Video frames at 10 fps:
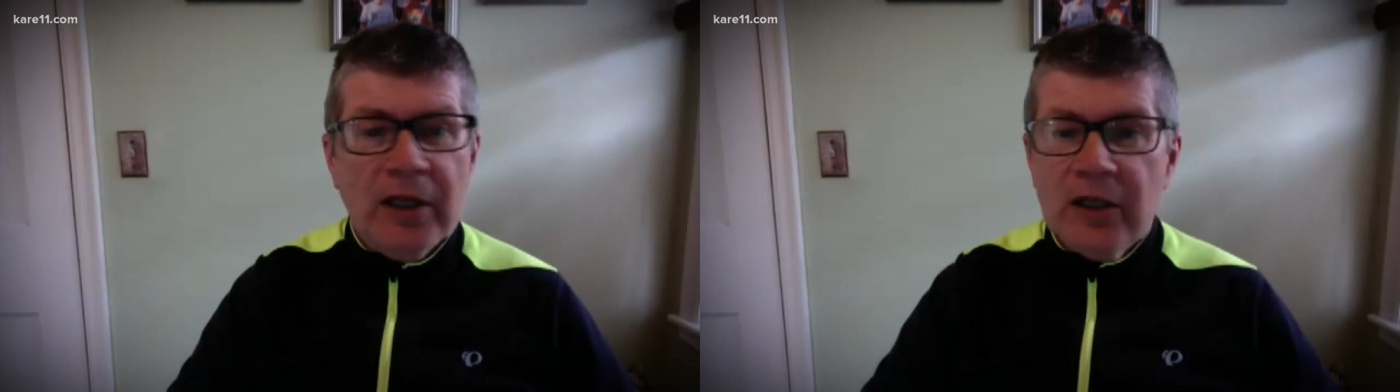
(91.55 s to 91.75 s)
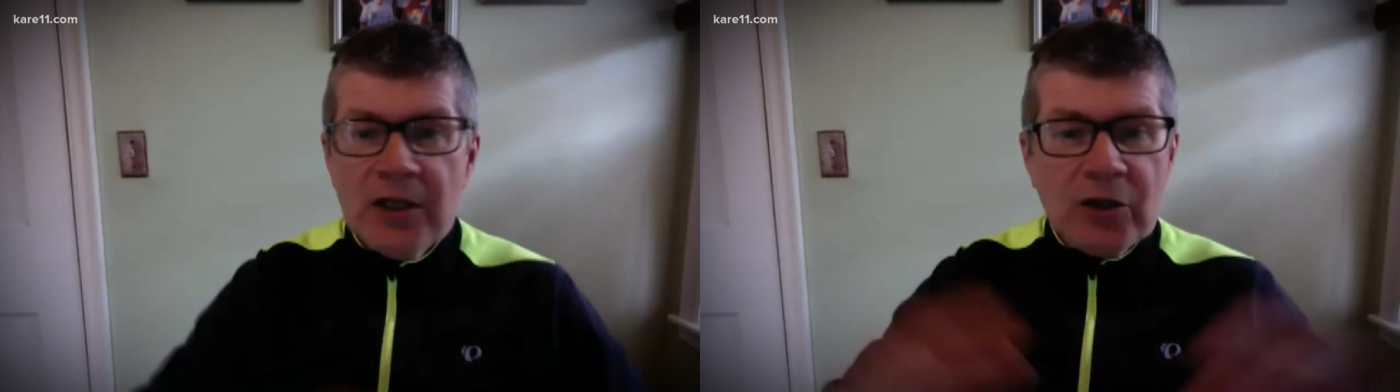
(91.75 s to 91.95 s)

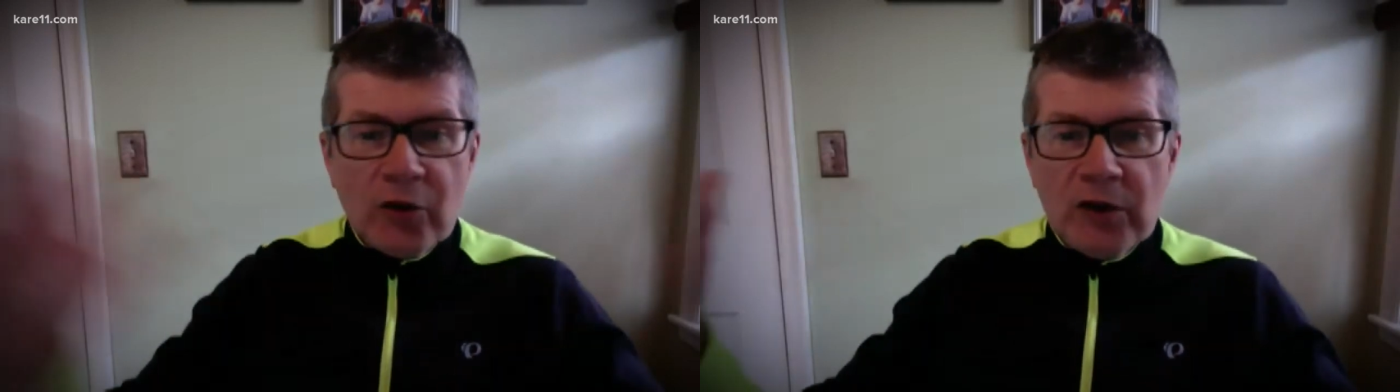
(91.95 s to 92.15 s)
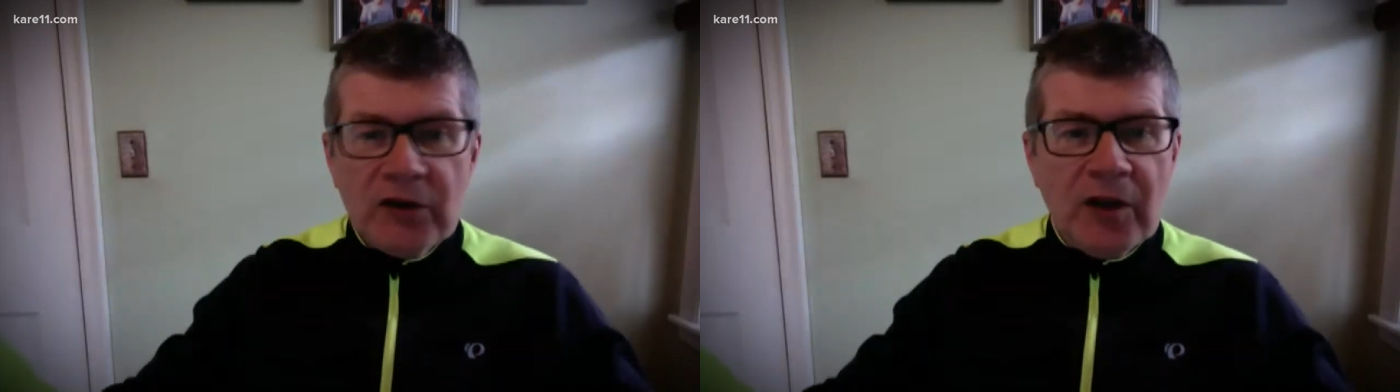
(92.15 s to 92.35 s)
an
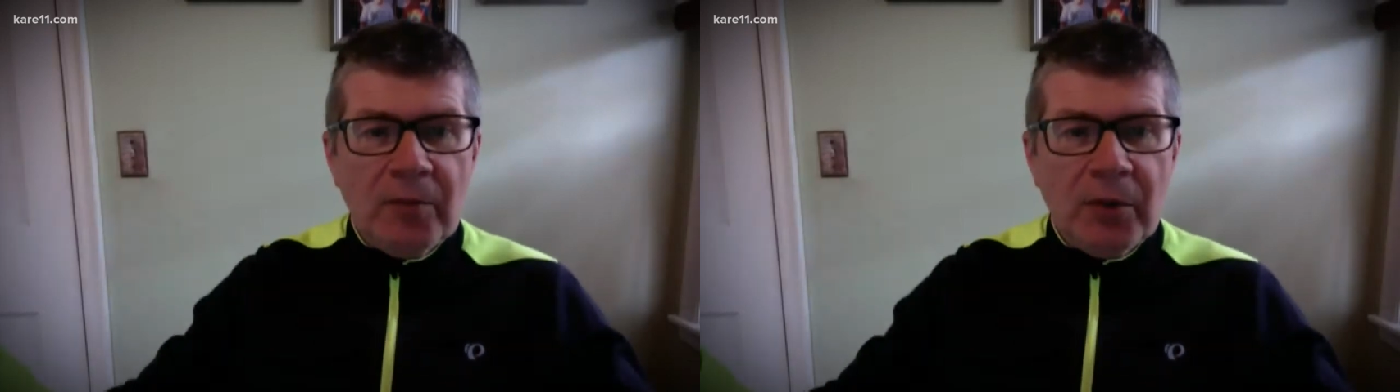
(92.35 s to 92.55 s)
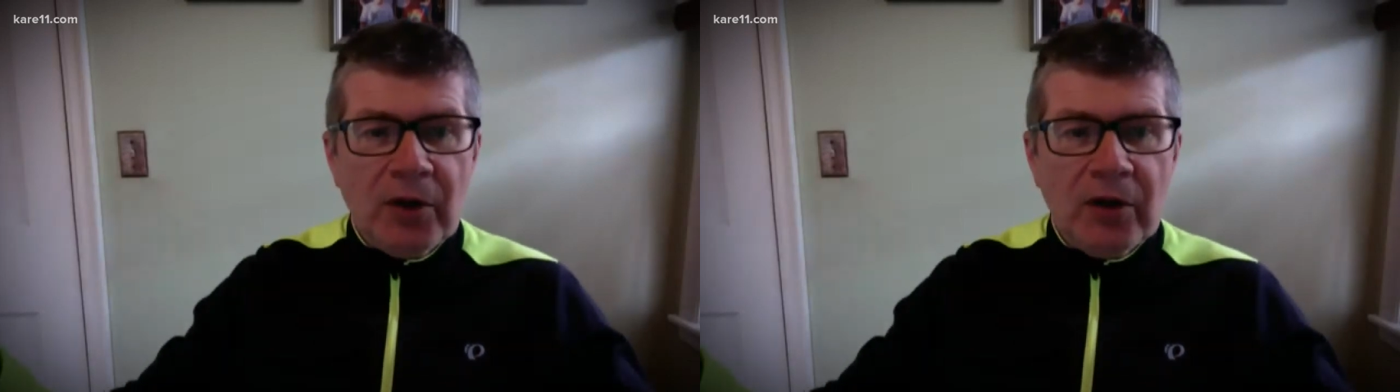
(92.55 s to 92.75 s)
increased
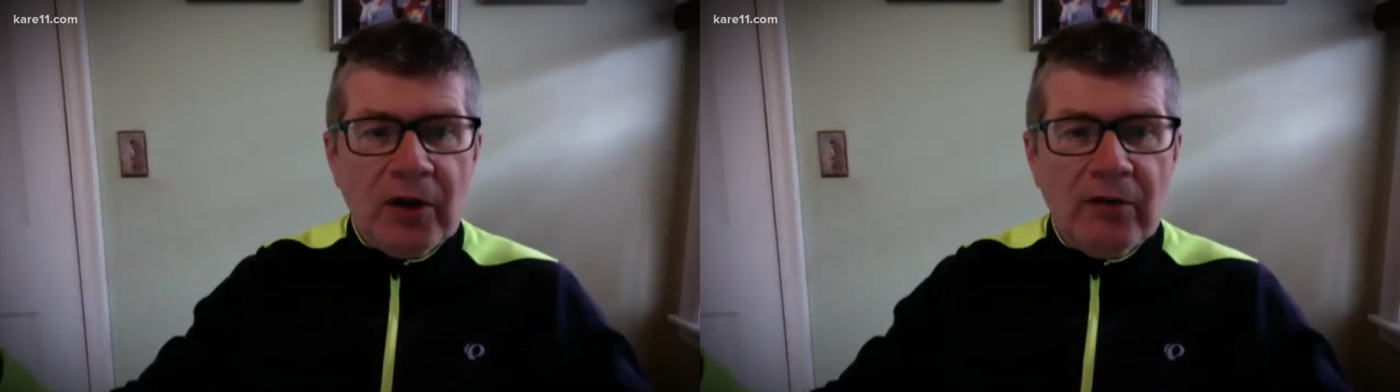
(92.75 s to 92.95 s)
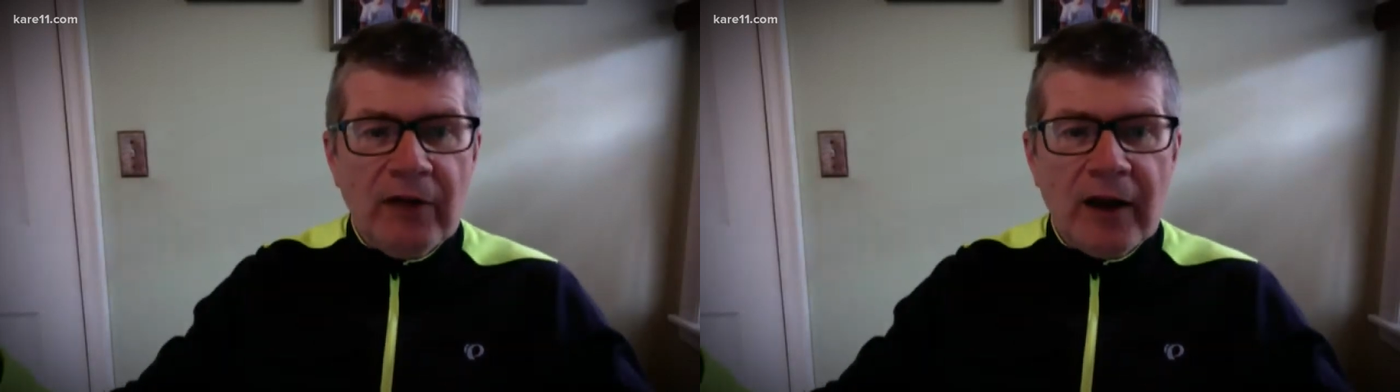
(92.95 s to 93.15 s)

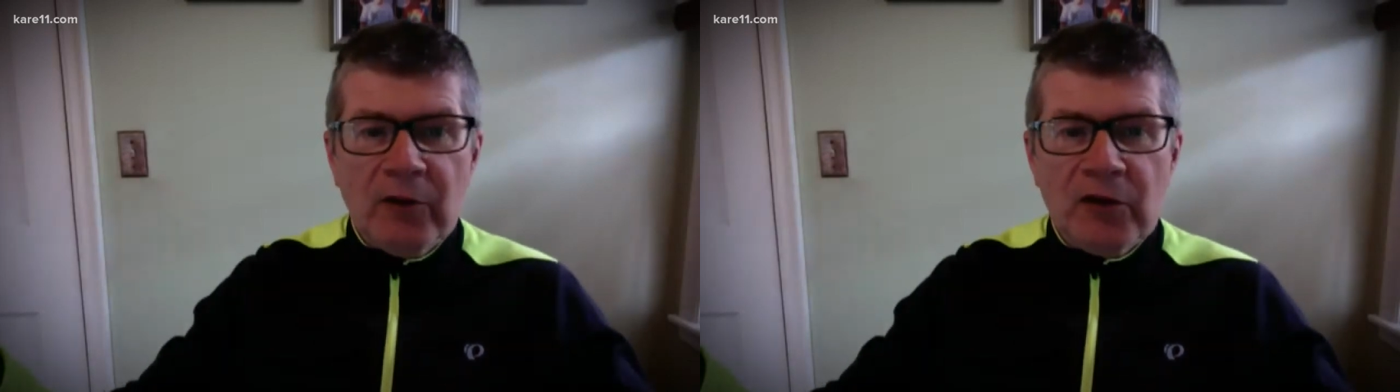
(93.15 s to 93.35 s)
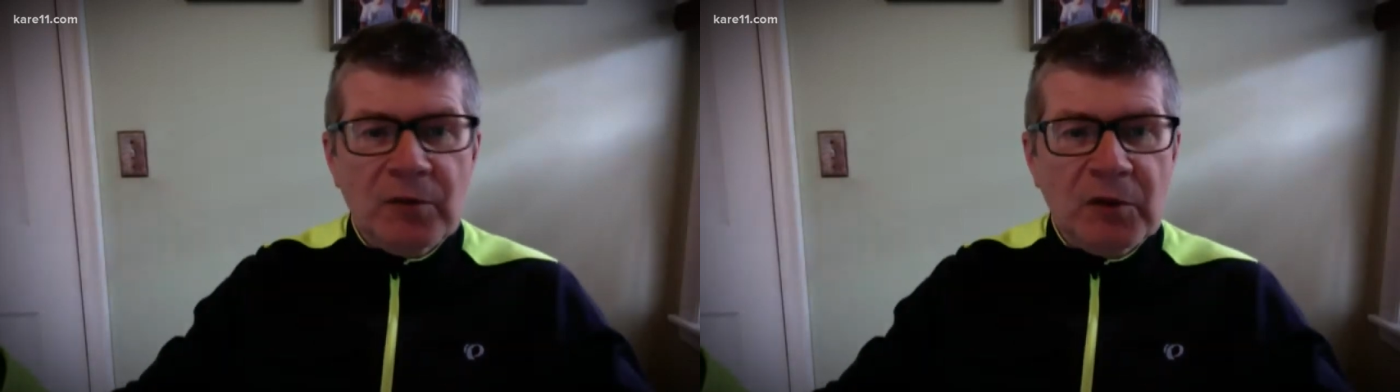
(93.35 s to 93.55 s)
number of
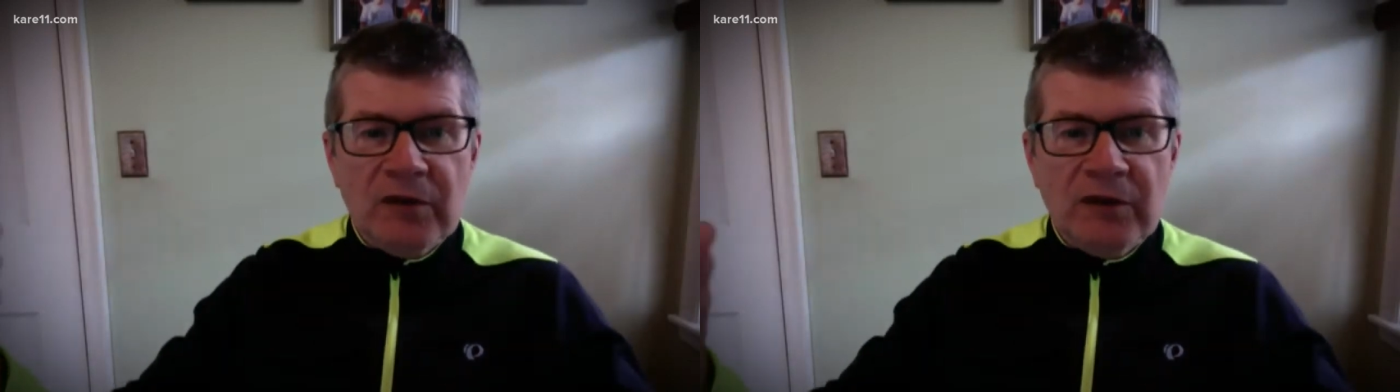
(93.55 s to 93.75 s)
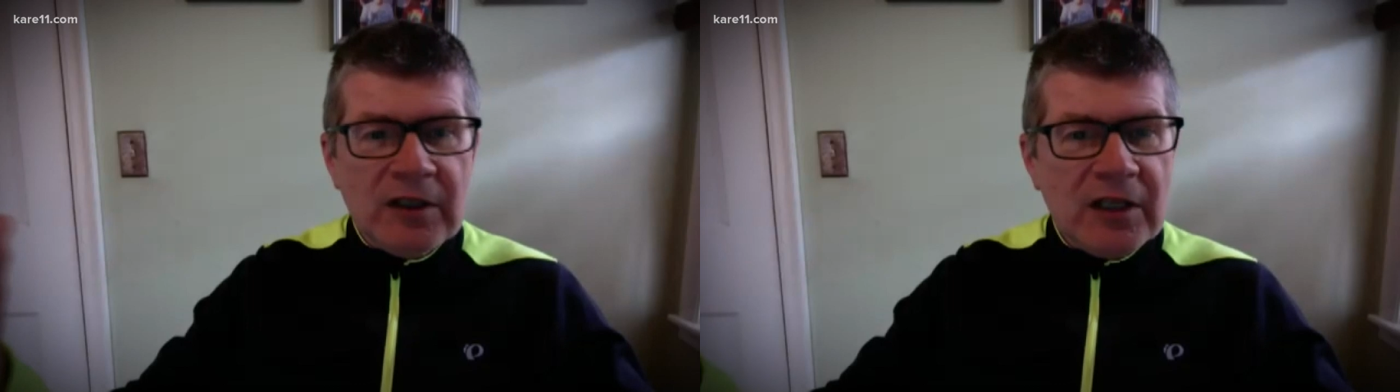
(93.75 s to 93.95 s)
virus
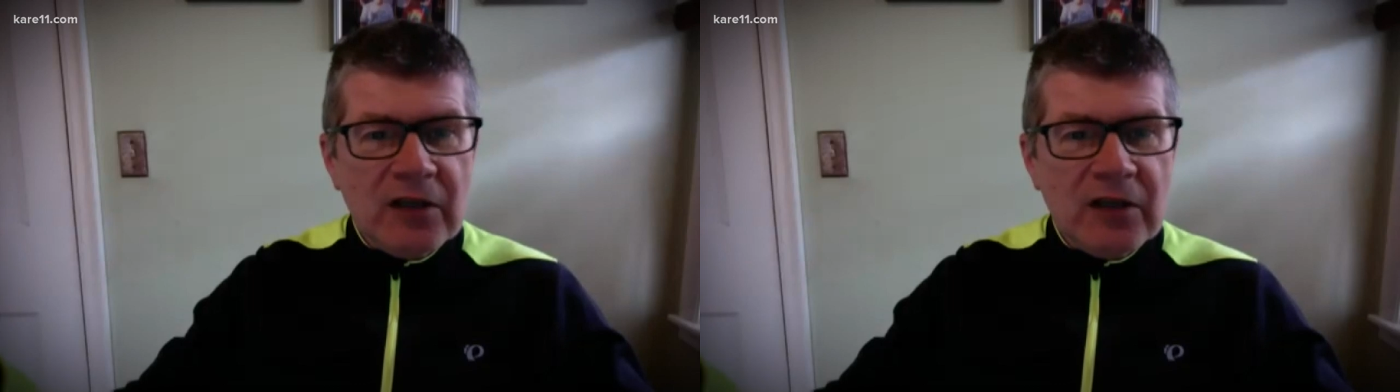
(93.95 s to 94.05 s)
specific